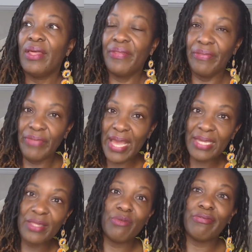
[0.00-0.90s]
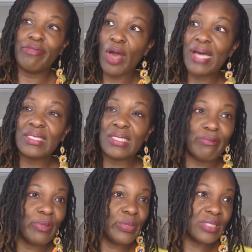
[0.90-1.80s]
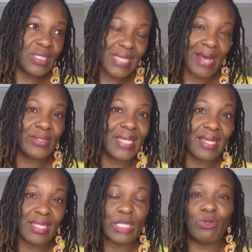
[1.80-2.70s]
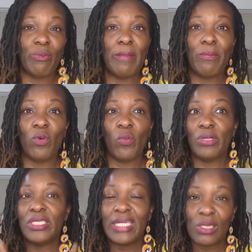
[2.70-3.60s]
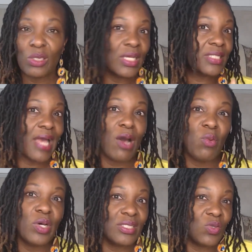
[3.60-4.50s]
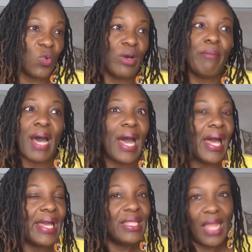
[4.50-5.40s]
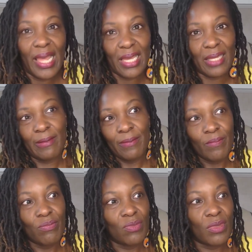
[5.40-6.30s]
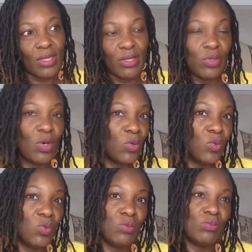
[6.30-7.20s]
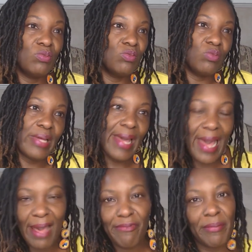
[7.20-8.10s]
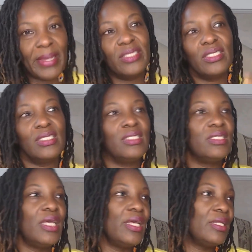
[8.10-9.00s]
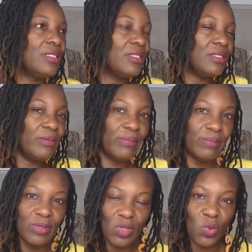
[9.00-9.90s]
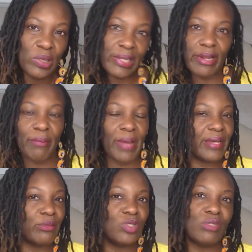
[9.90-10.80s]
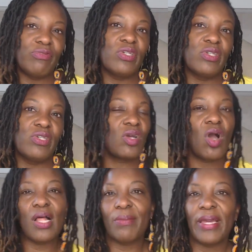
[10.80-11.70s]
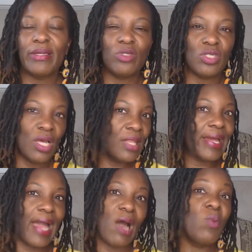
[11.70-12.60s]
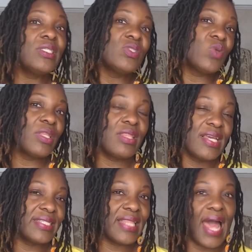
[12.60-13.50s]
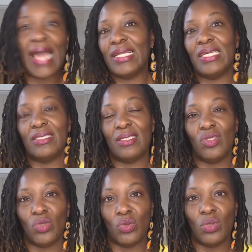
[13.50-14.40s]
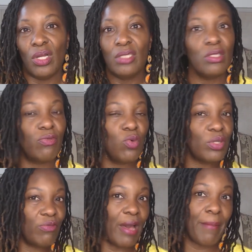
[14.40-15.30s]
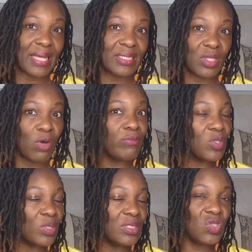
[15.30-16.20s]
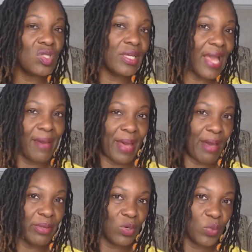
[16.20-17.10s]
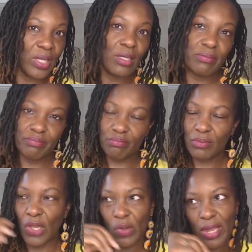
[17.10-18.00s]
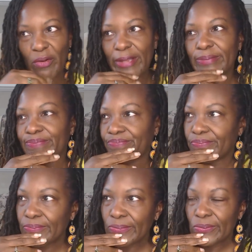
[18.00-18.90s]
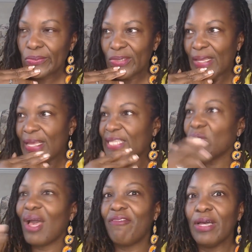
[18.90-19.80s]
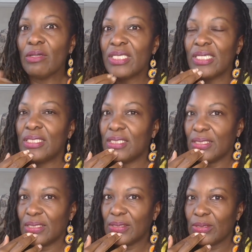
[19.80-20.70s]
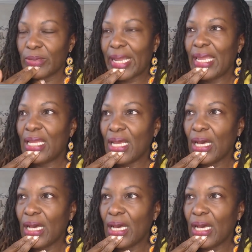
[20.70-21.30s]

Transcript: negative thoughts influences outside things from people, particularly because I wasn't on my like, you know, affirmations and, you know, clearing my energy field and calling my energy. Like I wasn't on the things that I need to do to fortify myself. So essentially I'm out here weak. Okay, great. So I felt it, right?